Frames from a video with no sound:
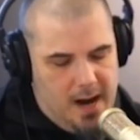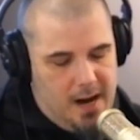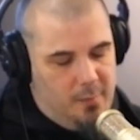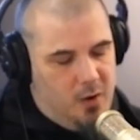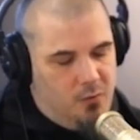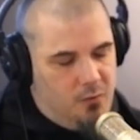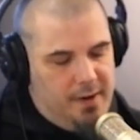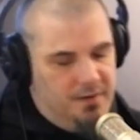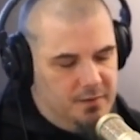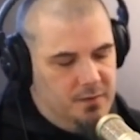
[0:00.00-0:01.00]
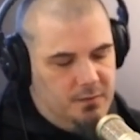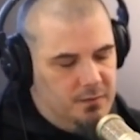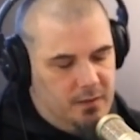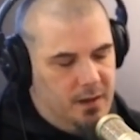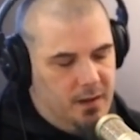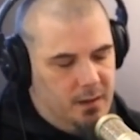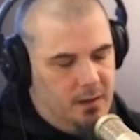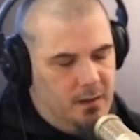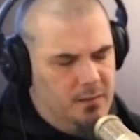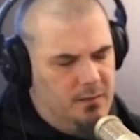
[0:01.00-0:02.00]
I'm a racist thing
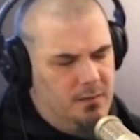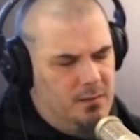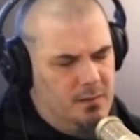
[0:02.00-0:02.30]
is